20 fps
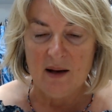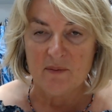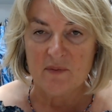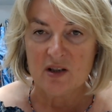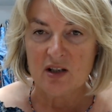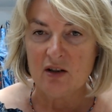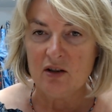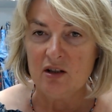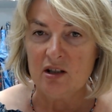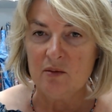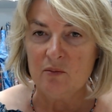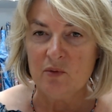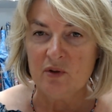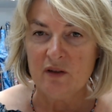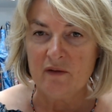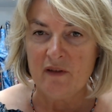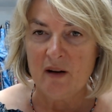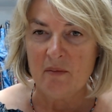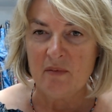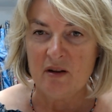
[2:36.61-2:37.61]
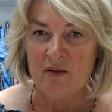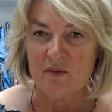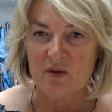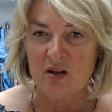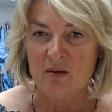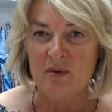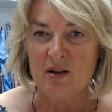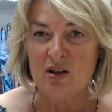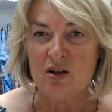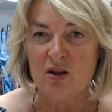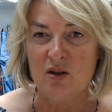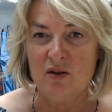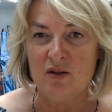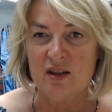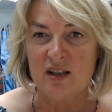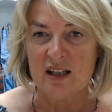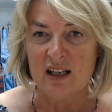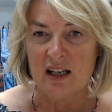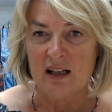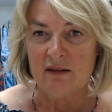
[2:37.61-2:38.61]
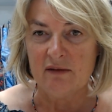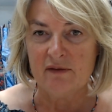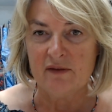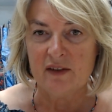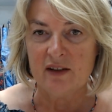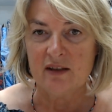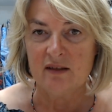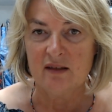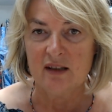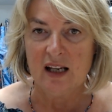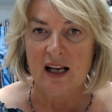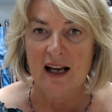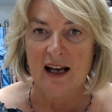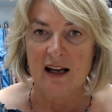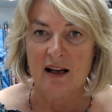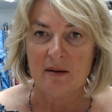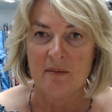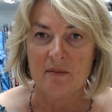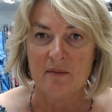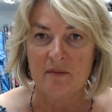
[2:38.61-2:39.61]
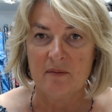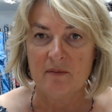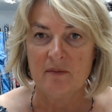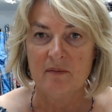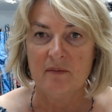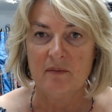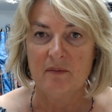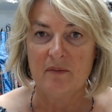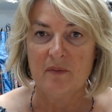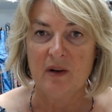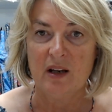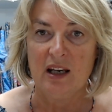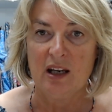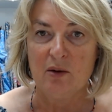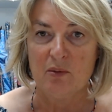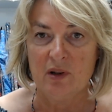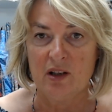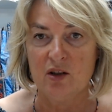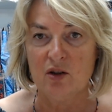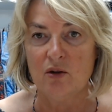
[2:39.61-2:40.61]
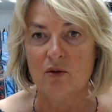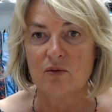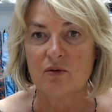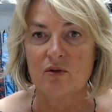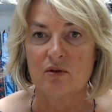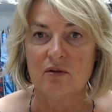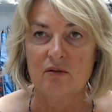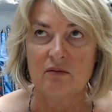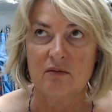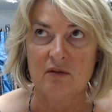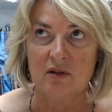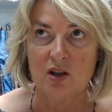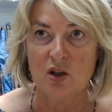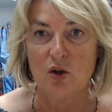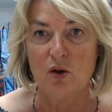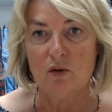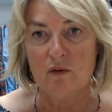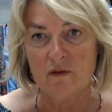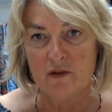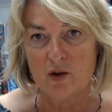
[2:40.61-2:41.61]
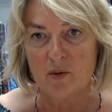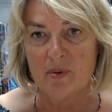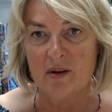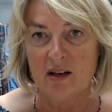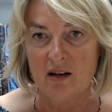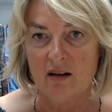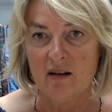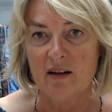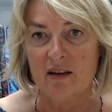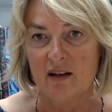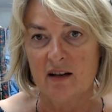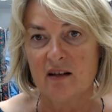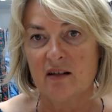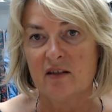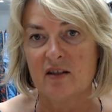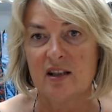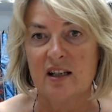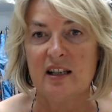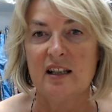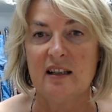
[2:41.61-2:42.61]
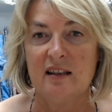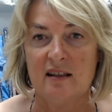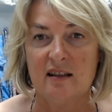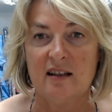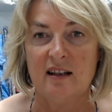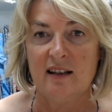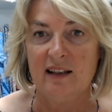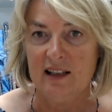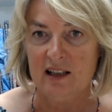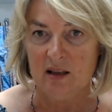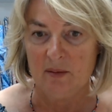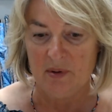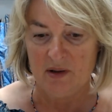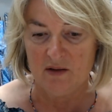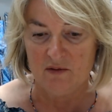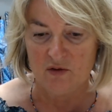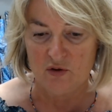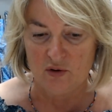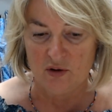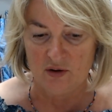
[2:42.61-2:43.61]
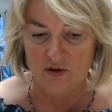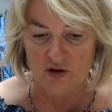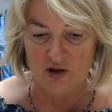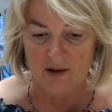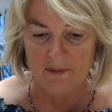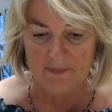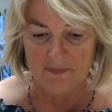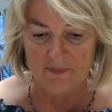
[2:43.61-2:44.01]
So you didn't want a fabric that was going to be too stiff, but equally not too floppy either, because it needed a little bit of structure.